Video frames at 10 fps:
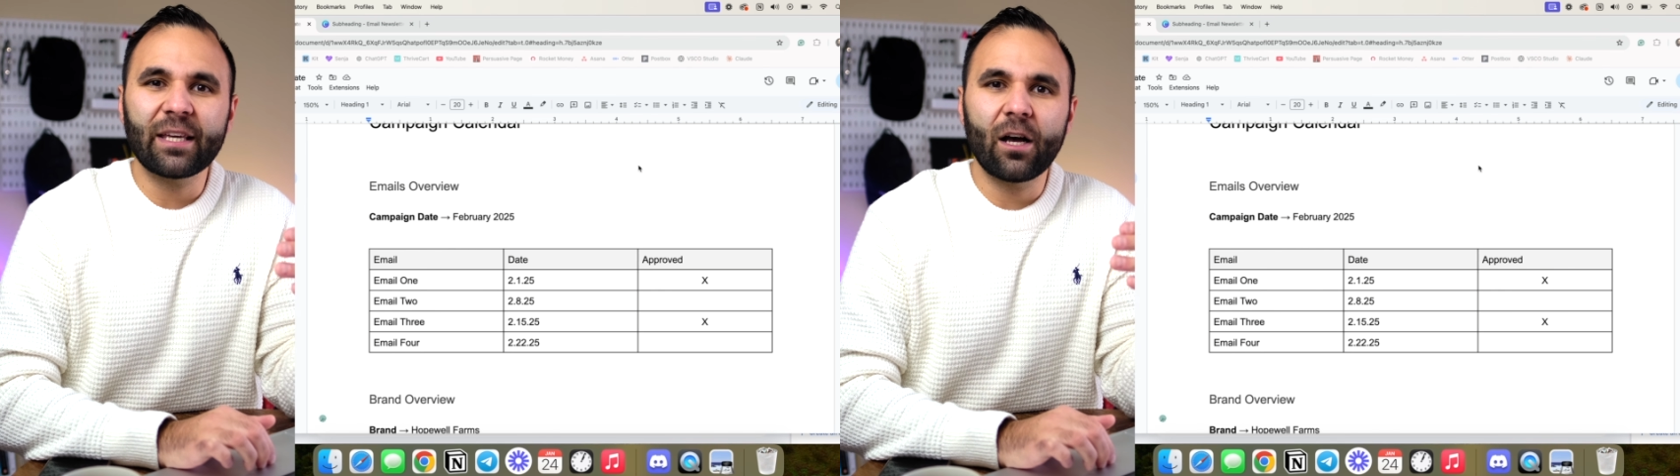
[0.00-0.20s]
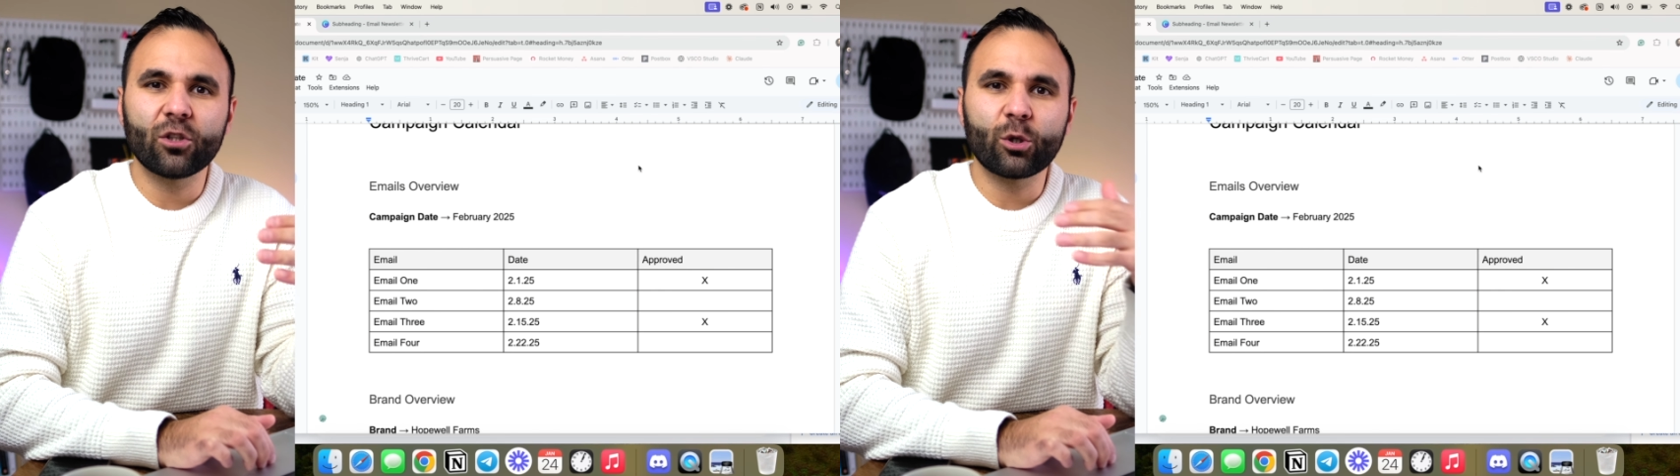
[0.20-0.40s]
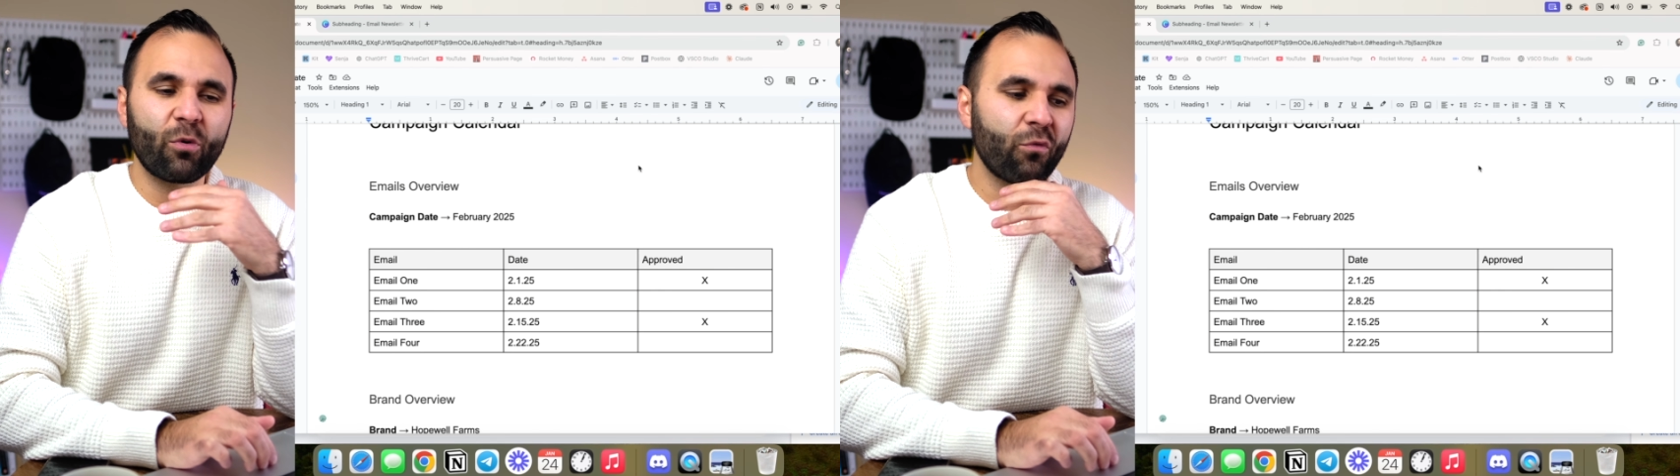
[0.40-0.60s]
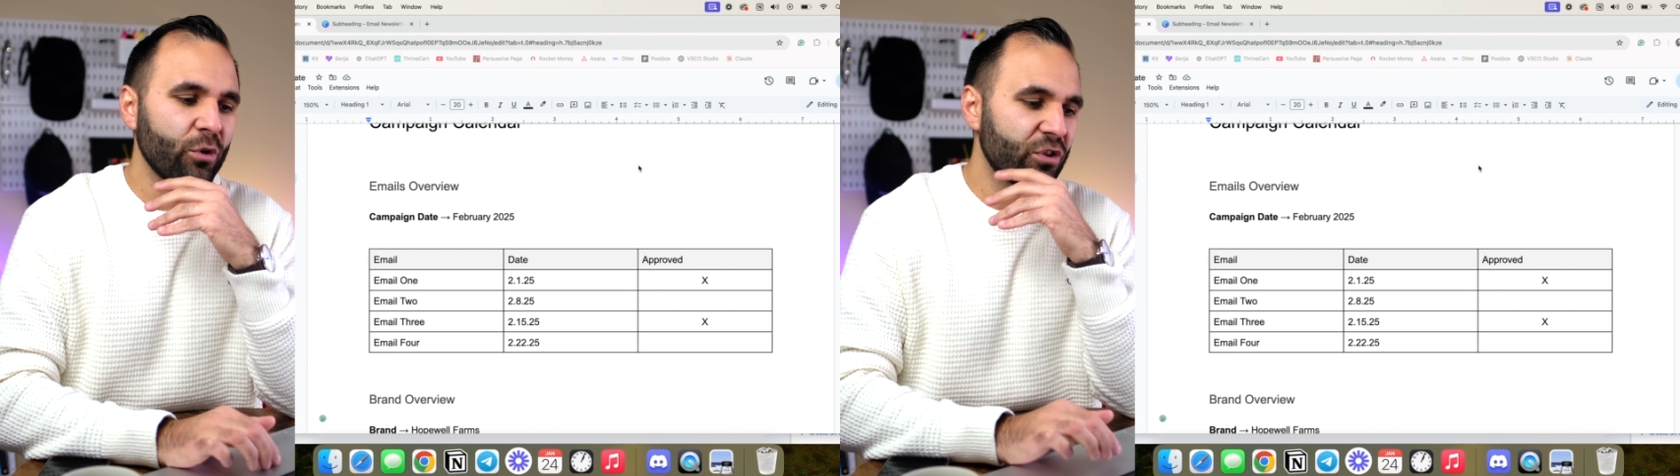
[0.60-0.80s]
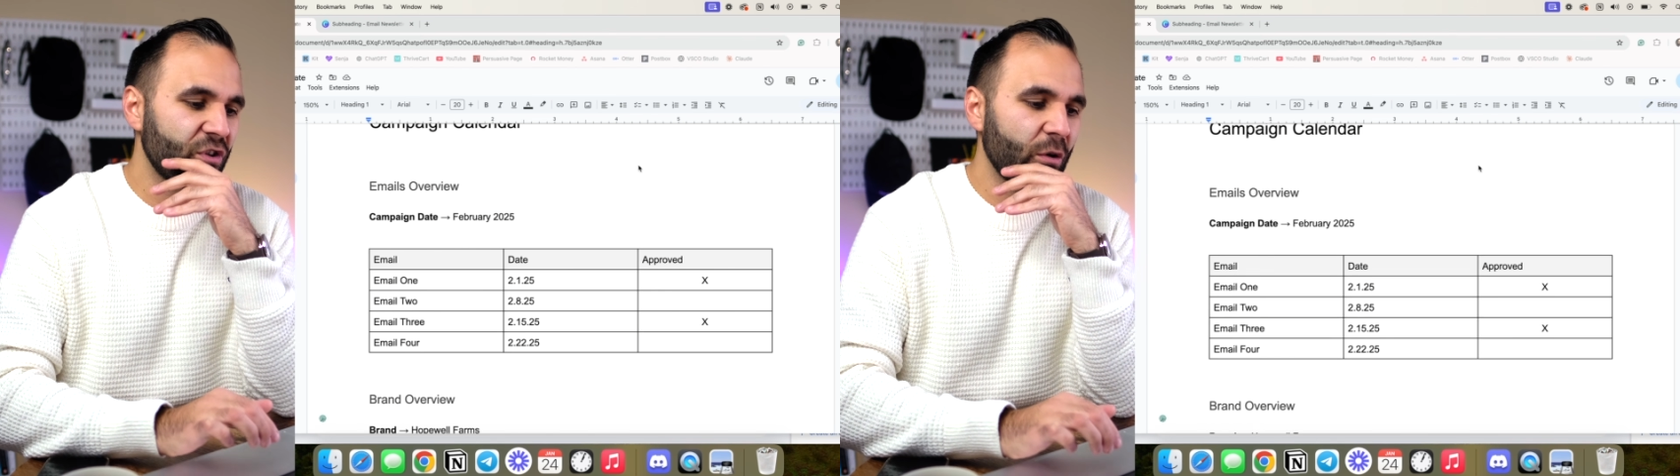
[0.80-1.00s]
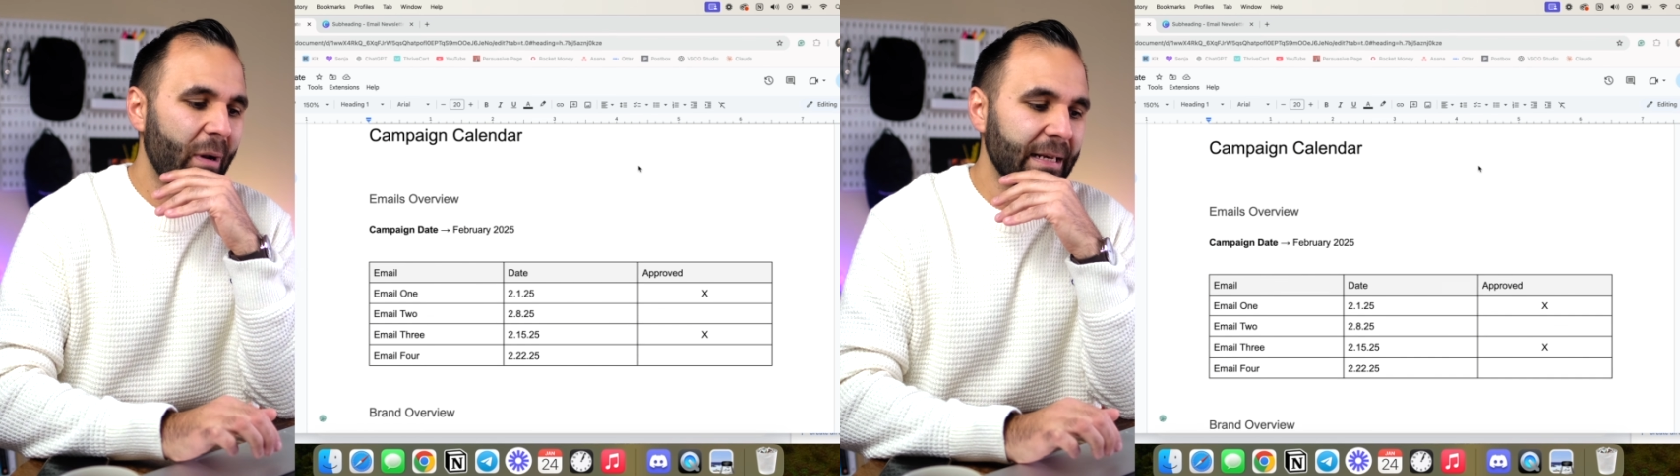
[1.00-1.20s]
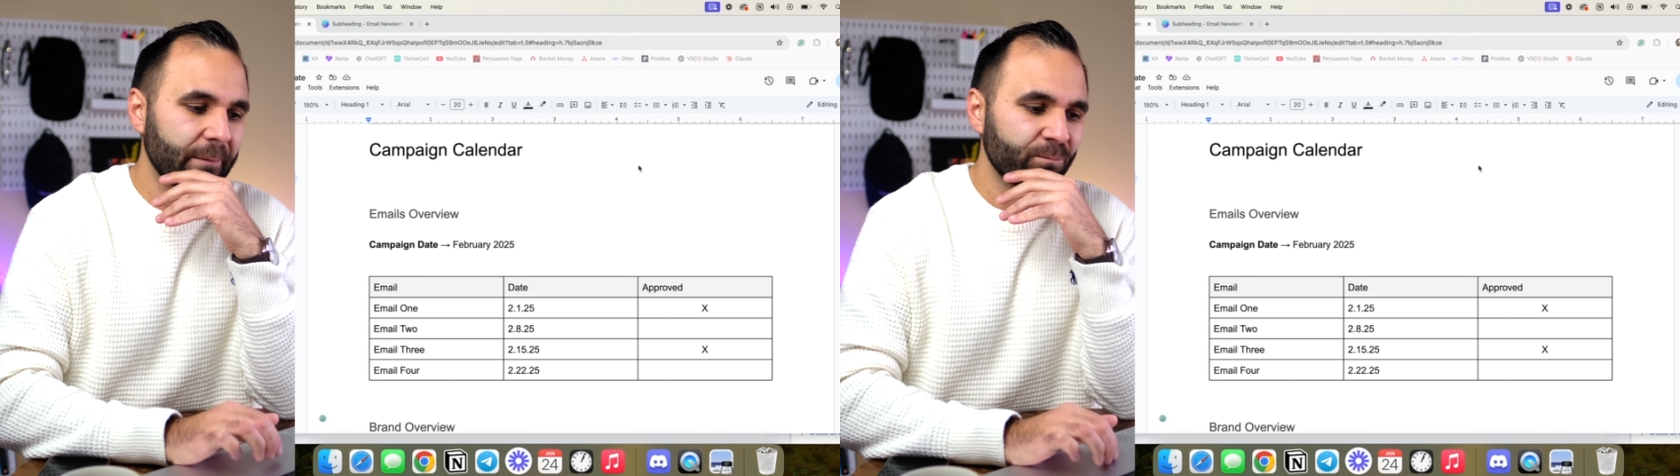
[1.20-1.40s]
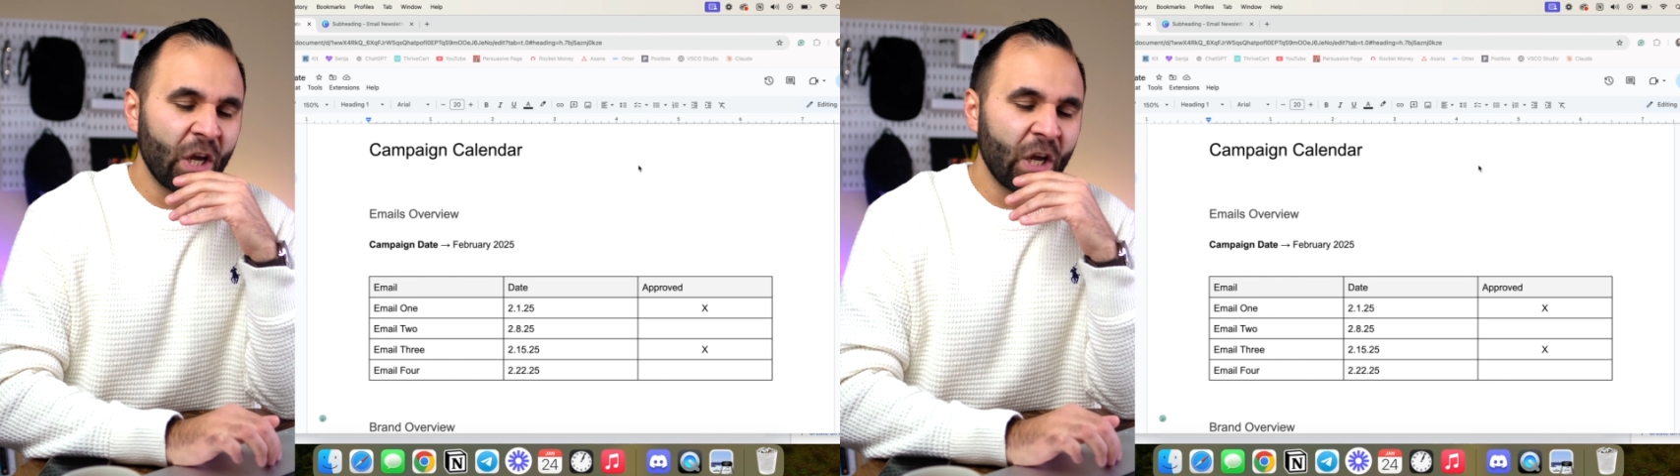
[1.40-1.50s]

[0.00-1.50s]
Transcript: calendar before you start writing.